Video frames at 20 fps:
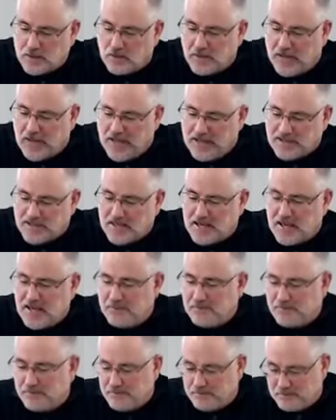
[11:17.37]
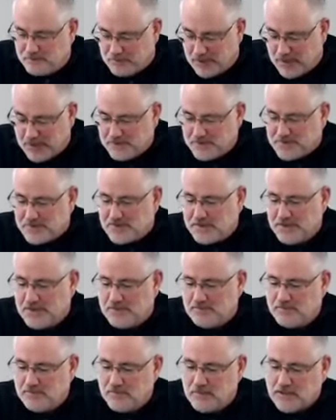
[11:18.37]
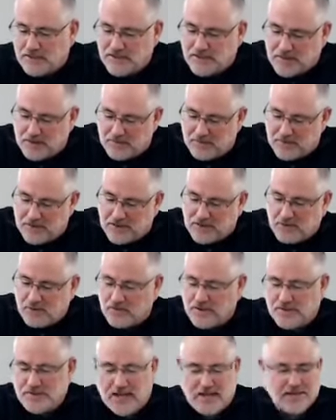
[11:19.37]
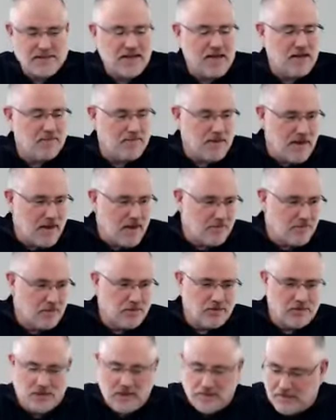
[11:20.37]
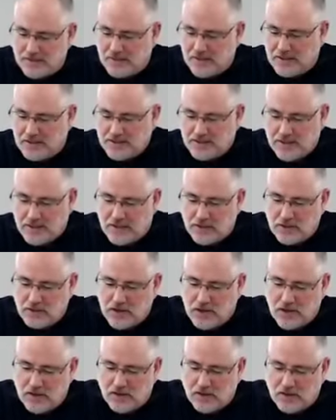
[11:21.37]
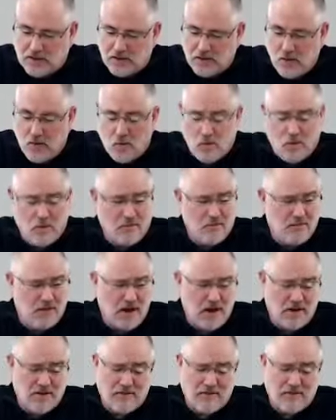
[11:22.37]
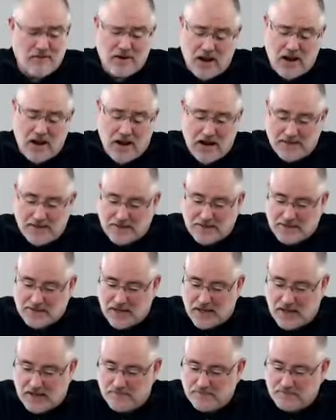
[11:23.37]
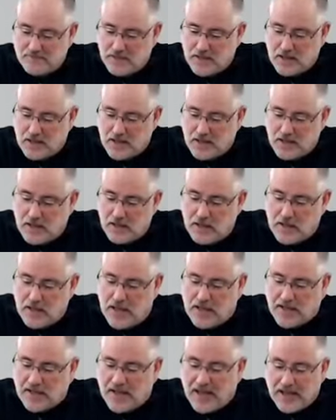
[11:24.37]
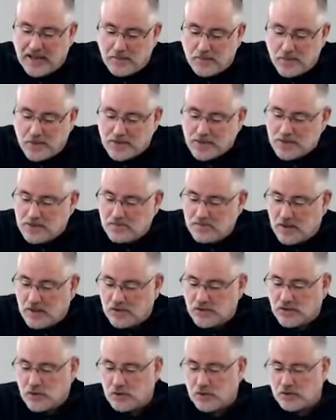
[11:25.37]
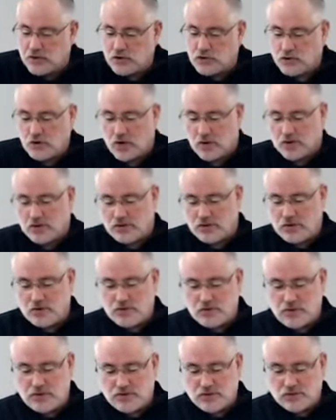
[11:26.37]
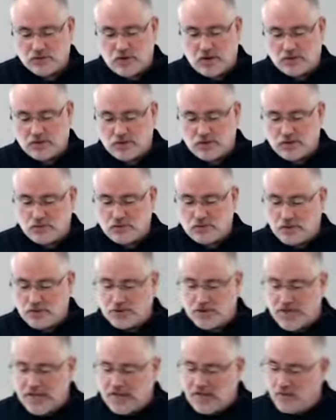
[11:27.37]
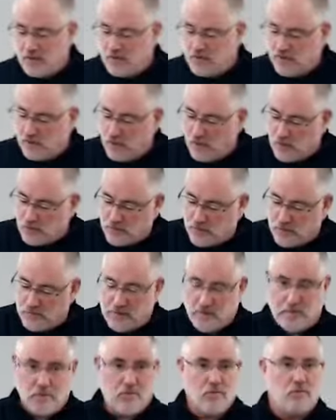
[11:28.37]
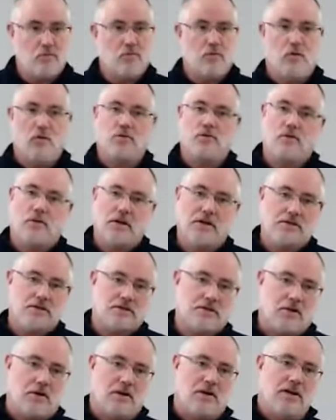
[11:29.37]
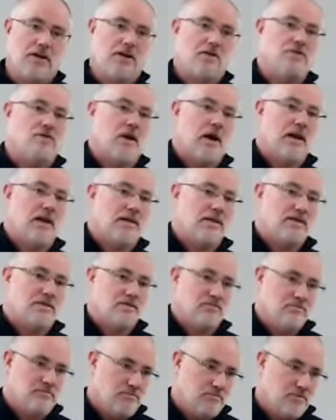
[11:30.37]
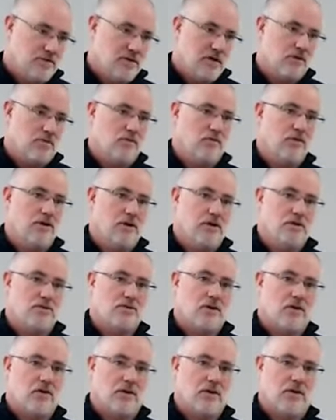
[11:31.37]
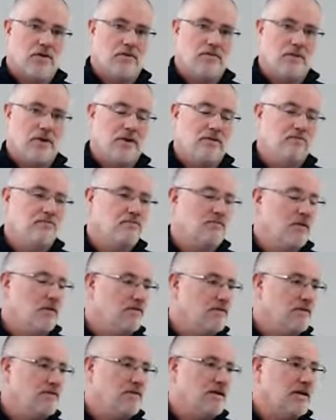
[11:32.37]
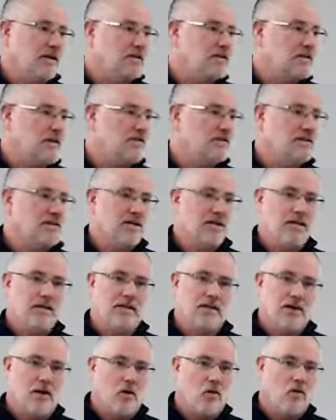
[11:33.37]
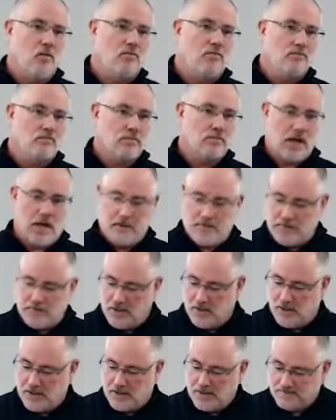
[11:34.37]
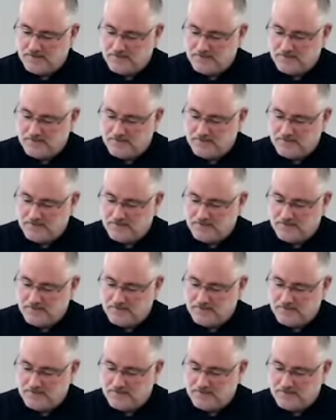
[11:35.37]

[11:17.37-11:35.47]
the anti-papacy, these sympathies, or these anti-papal sympathies in England were very, very high at this time. At Cambridge, certain instructors were taken with Luther. Remember, Luther had started his writings several years earlier in the 1517 and on kind of period.